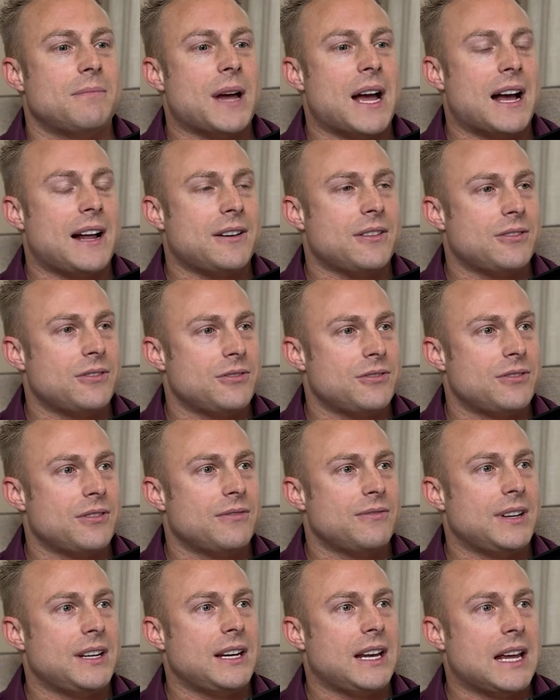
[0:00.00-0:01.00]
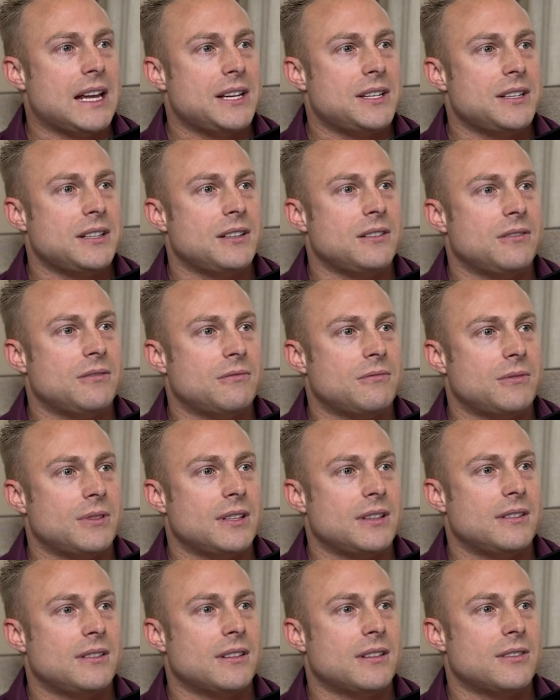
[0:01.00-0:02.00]
patterns of engaging
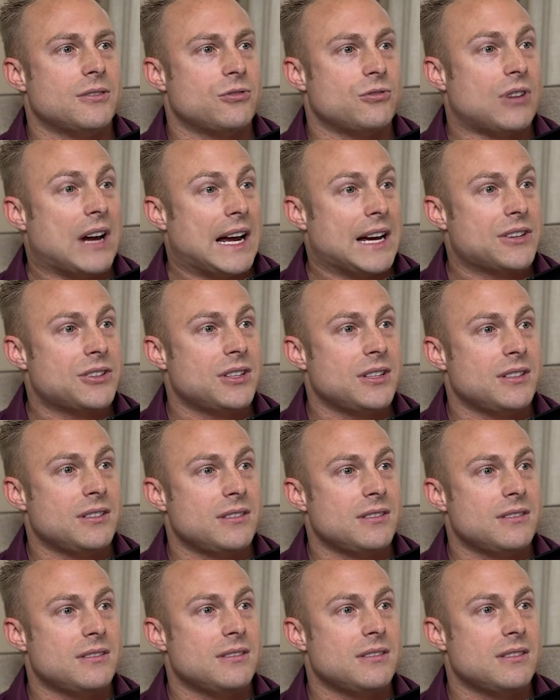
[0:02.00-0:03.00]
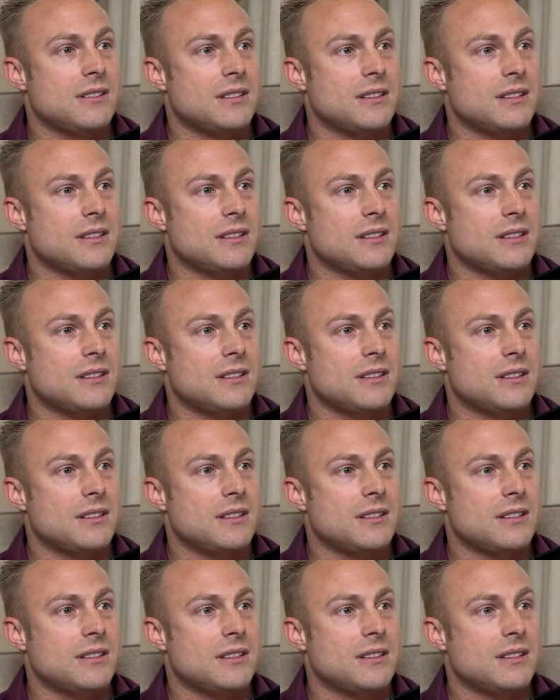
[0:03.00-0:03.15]
with the contractions?